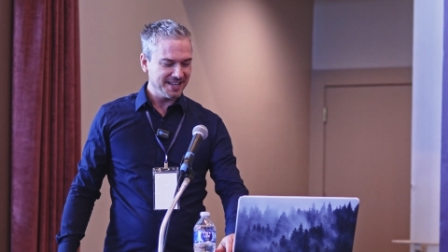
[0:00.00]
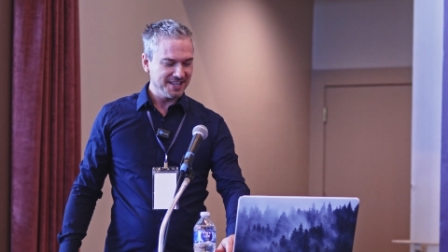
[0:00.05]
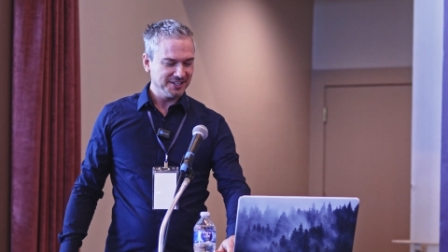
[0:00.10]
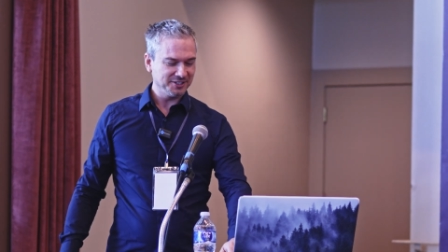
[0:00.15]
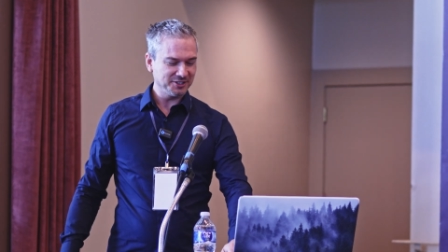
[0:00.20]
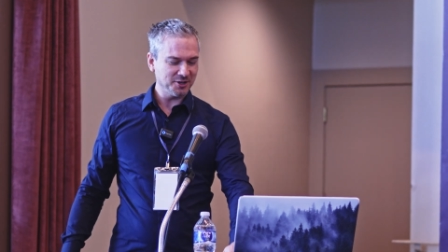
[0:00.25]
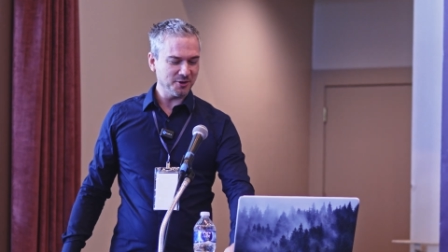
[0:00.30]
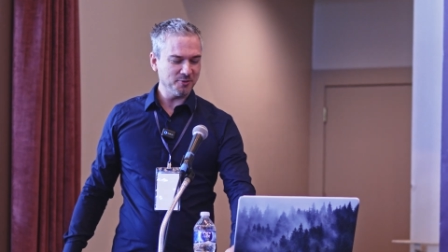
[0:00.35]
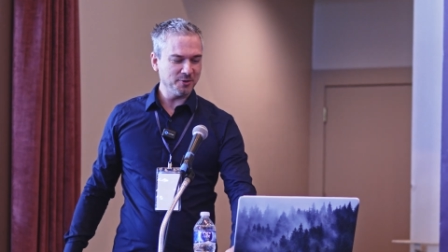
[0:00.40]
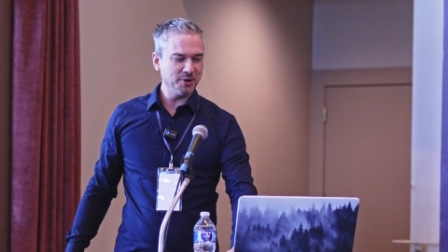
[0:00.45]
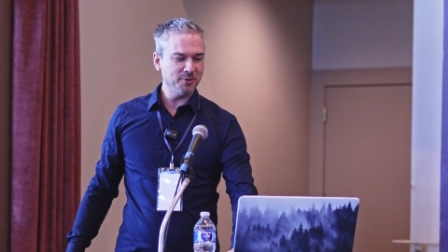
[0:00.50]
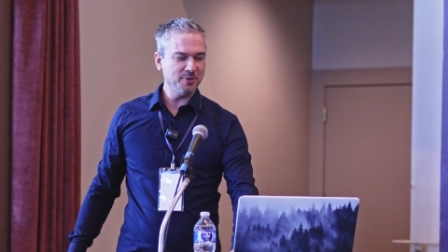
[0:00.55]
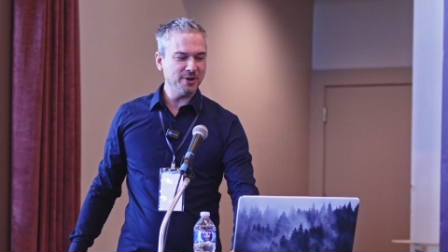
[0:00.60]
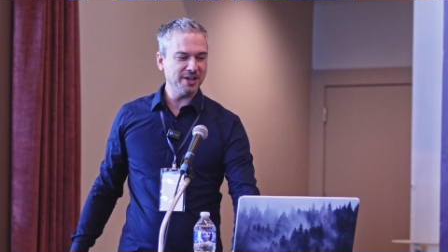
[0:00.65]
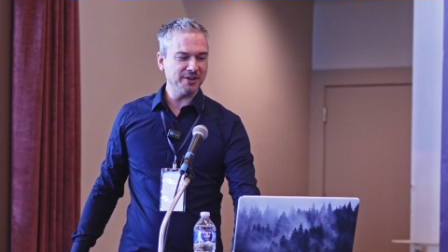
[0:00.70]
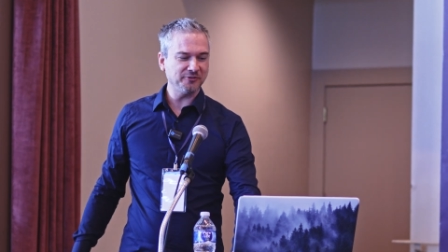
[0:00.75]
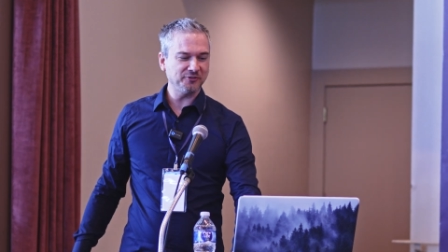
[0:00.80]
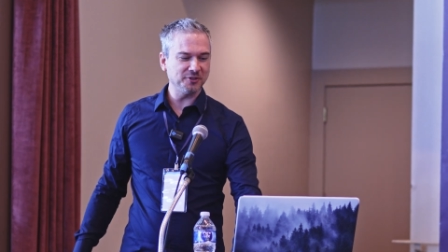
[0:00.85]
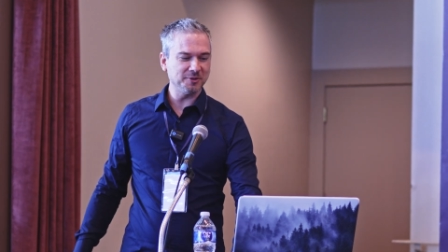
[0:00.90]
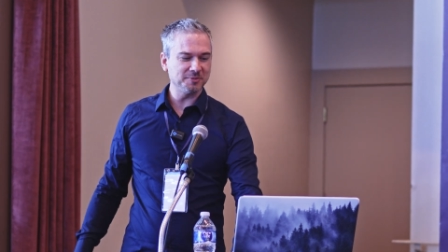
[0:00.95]
So we
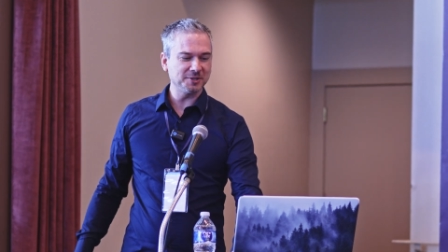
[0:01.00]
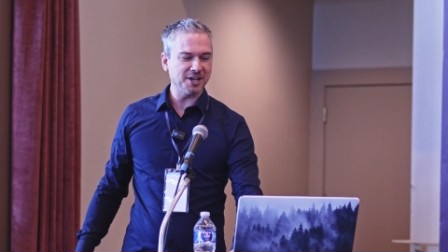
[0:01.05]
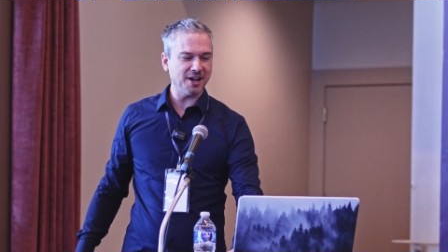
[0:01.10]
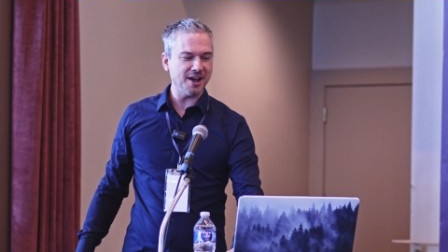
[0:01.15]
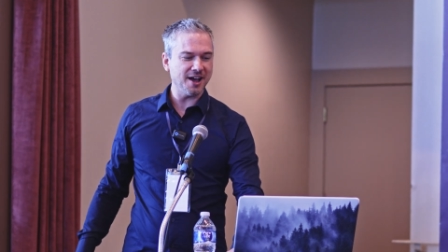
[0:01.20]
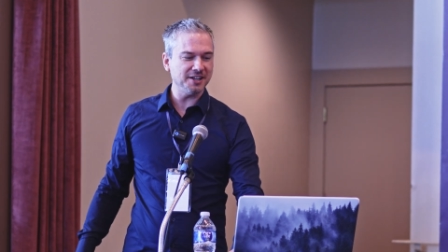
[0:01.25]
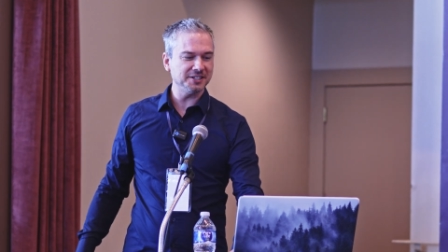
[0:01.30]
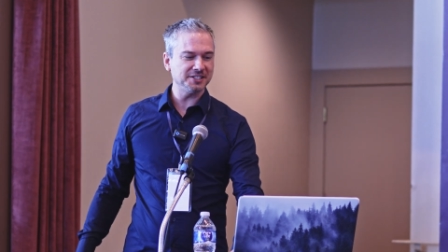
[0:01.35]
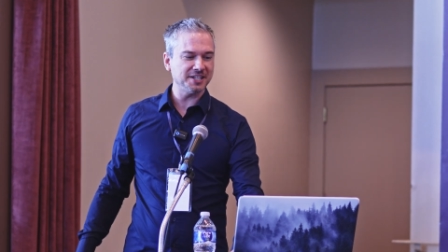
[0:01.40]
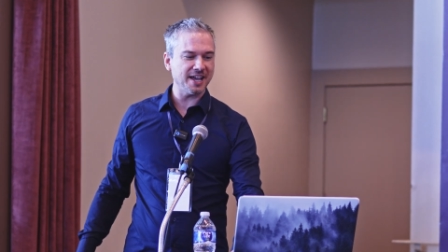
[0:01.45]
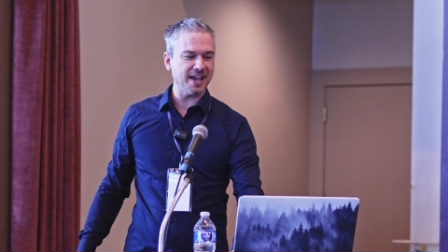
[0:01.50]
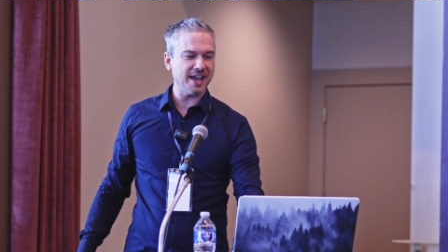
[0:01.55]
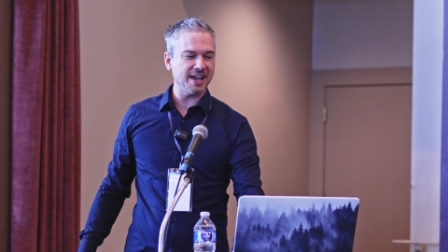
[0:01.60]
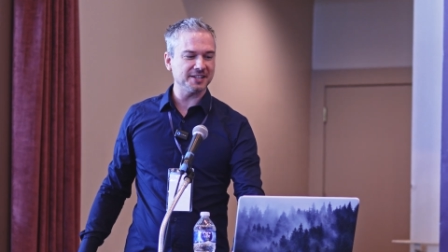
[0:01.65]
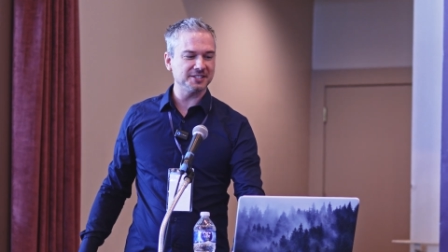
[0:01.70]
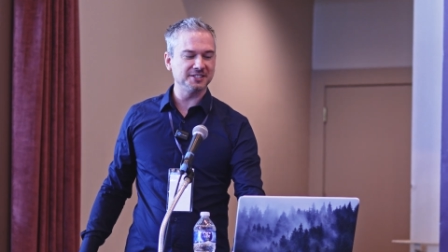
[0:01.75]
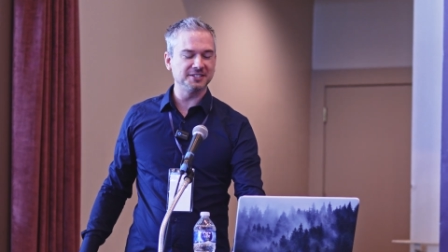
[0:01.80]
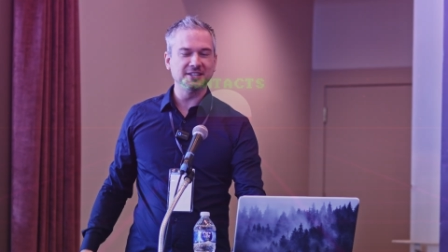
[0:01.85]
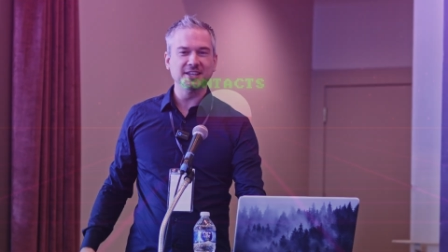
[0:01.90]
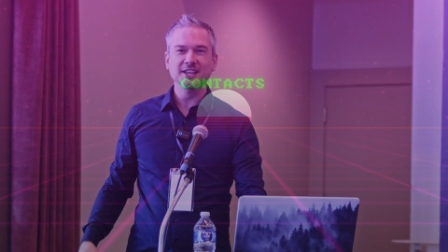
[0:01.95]
went from
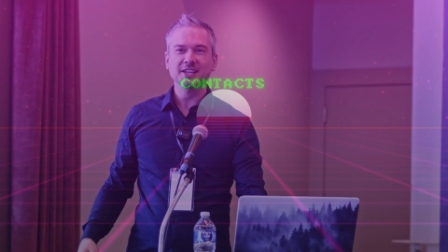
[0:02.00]
contacts